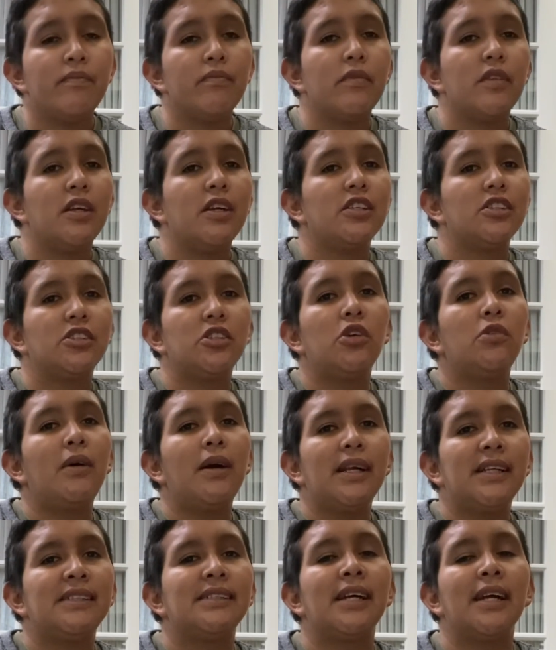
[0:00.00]
So I
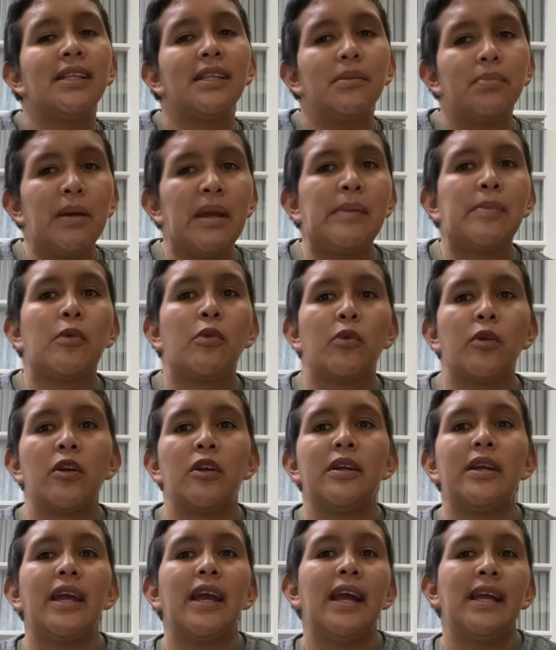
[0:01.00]
signed the paperwork
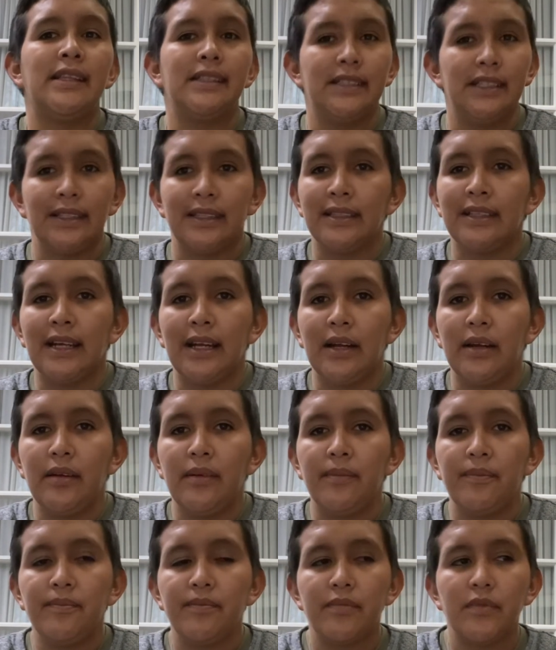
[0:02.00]
and did that.
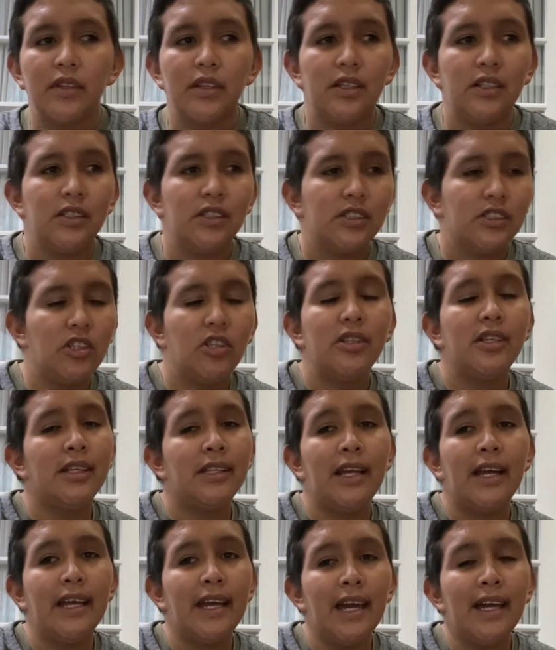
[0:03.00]
So then
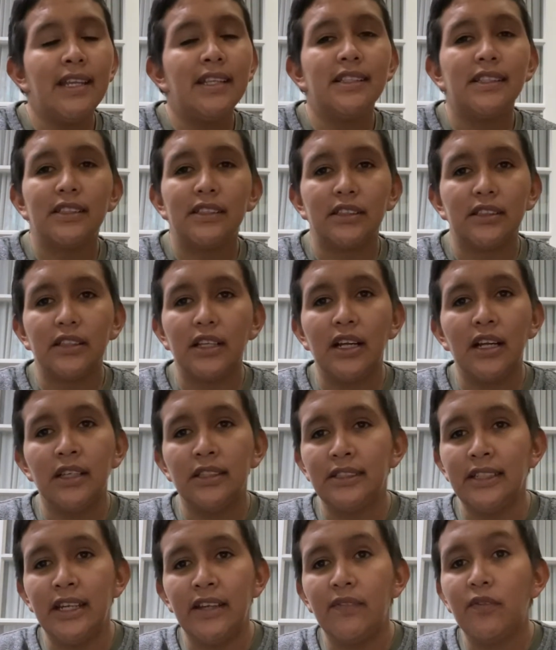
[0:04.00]
I had a
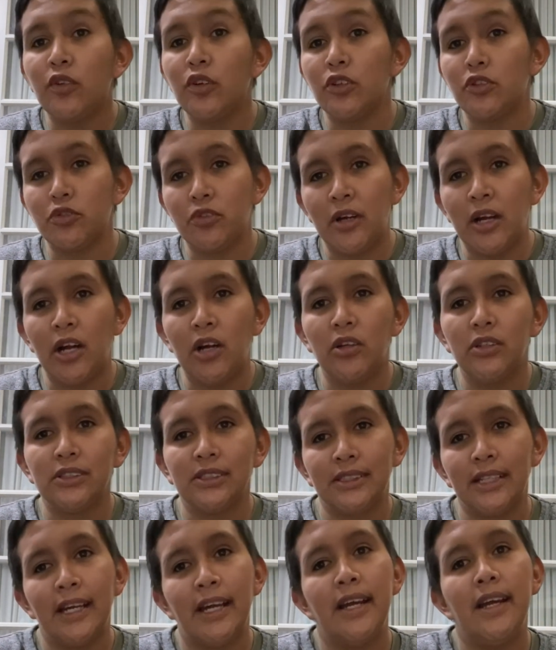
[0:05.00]
date for trial
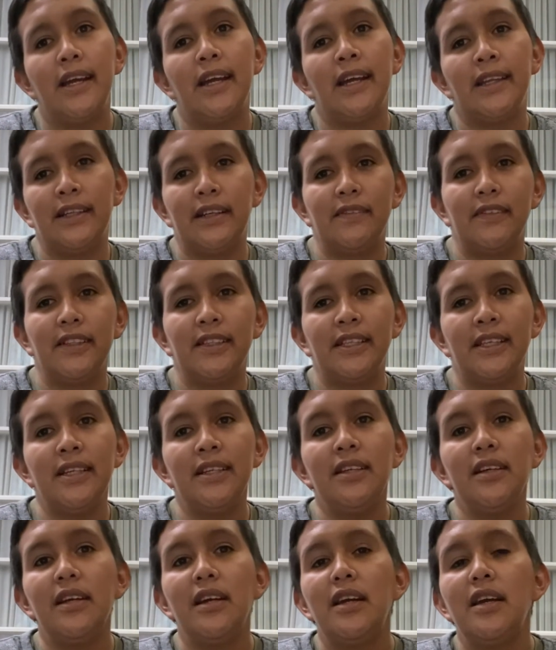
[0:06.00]
set and
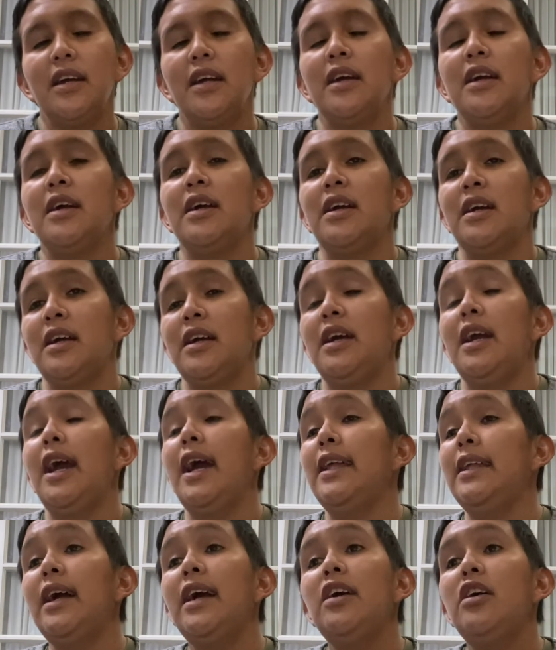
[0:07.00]
everything. And
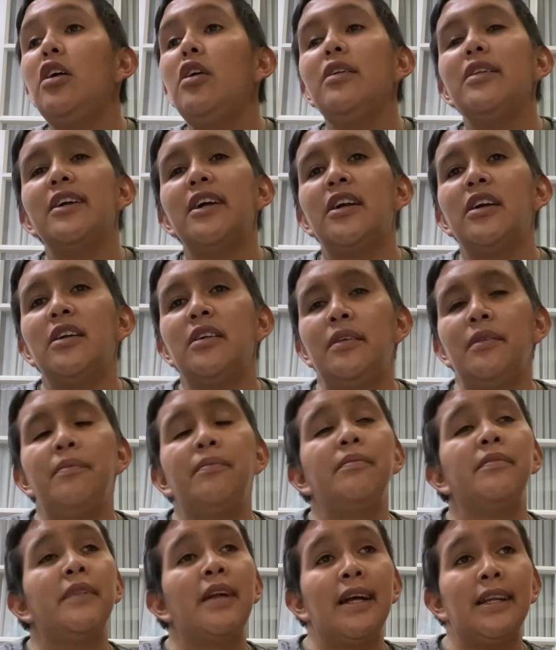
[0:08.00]
I go there
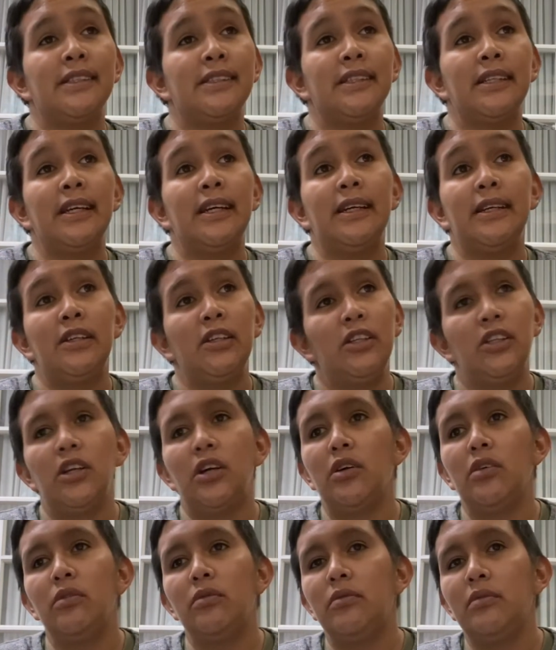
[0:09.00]
that day,
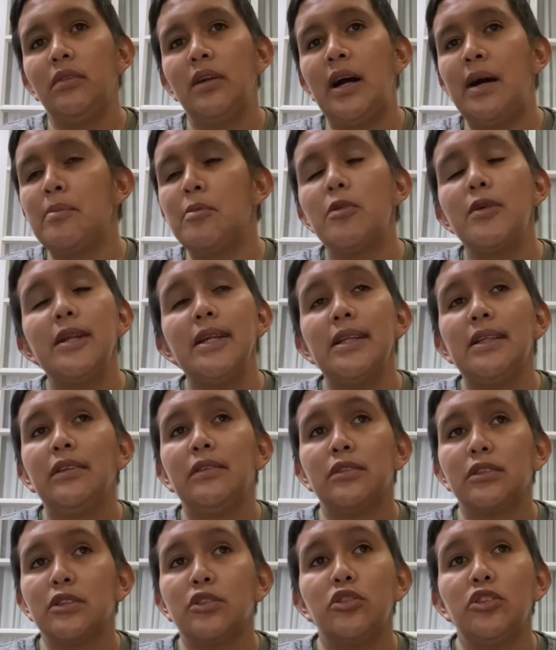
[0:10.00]
I'm already
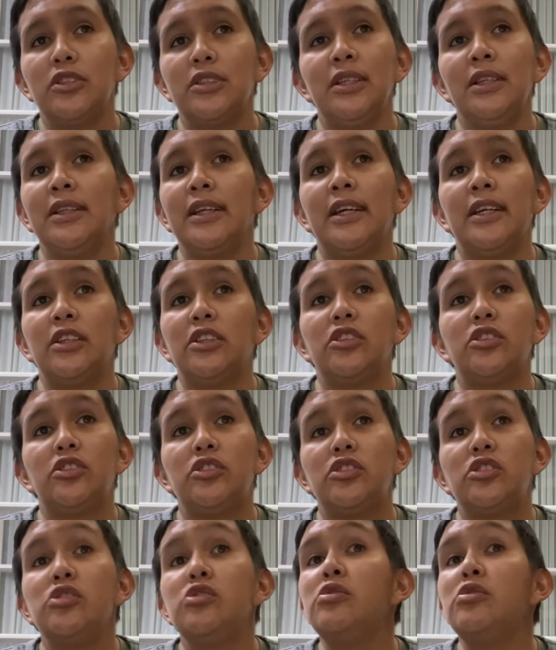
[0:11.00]
losing like 2